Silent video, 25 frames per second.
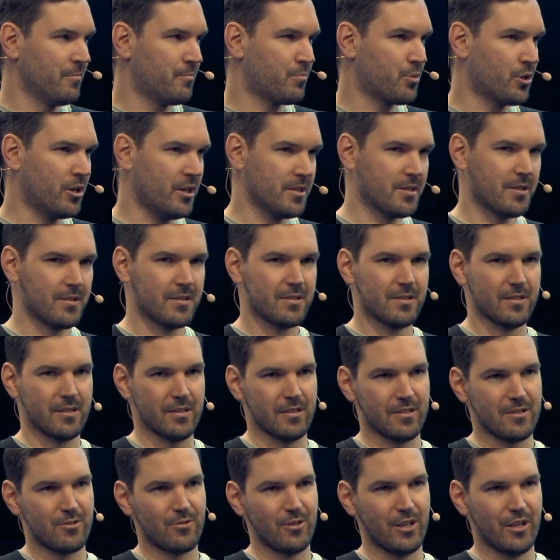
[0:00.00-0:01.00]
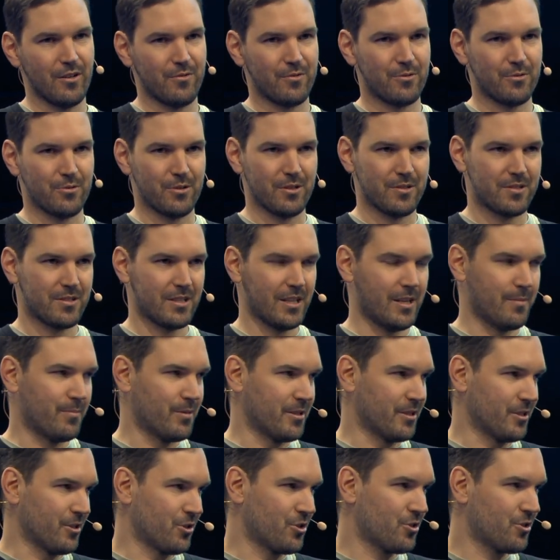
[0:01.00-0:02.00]
processes, you have to
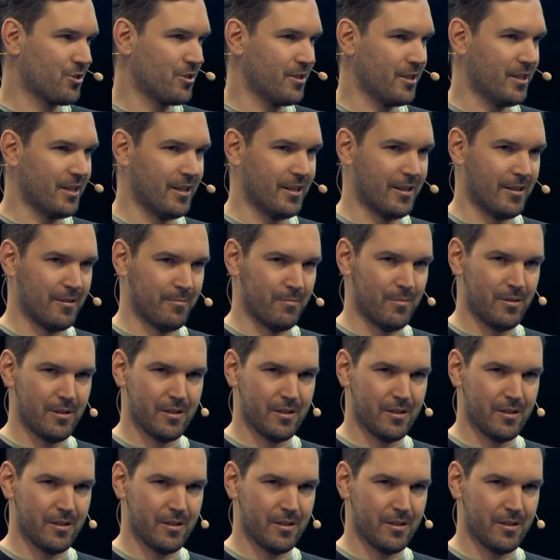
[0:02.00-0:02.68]
establish um,